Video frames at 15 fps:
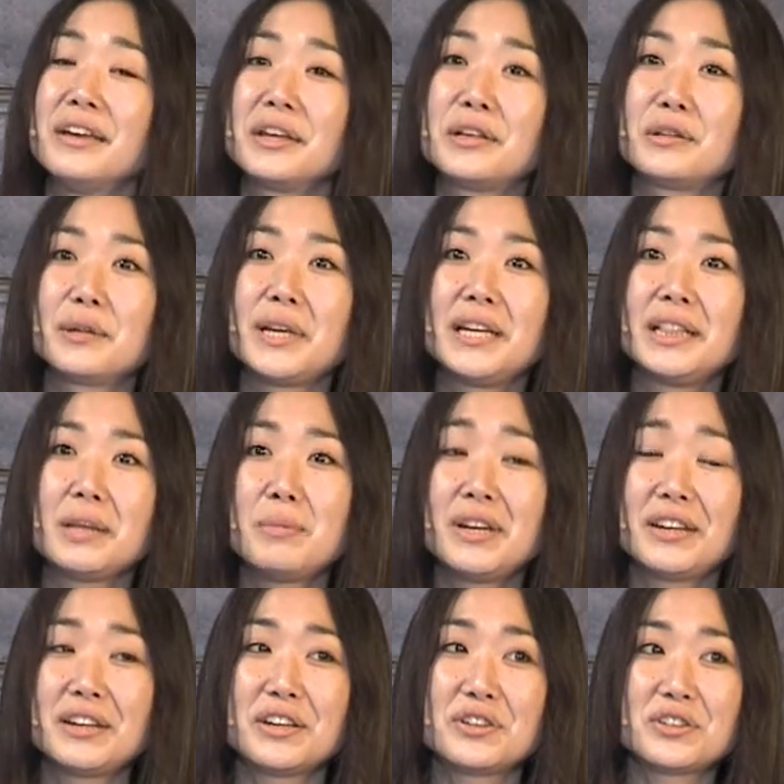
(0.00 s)
including
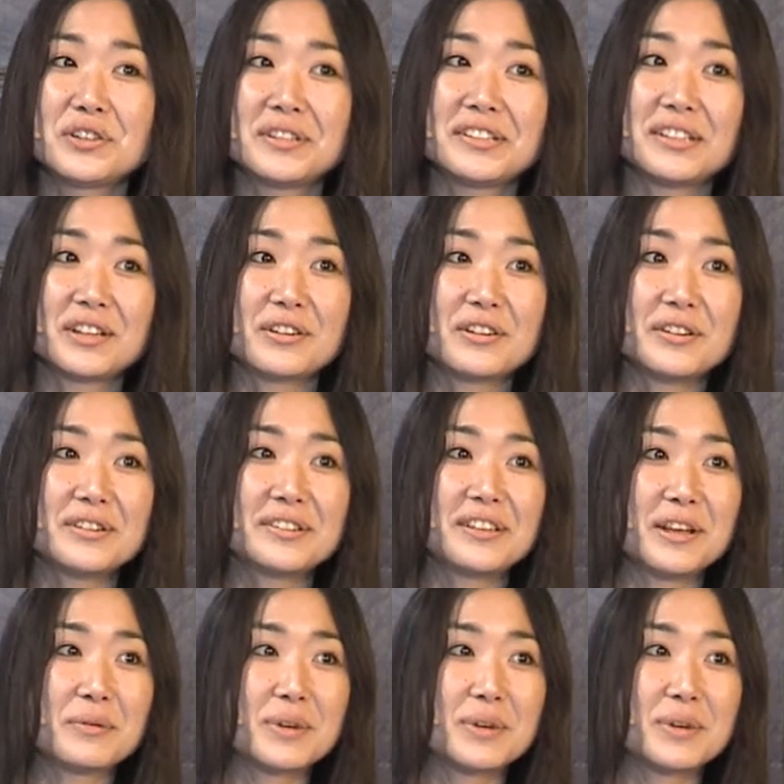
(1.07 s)
limited edition stickers that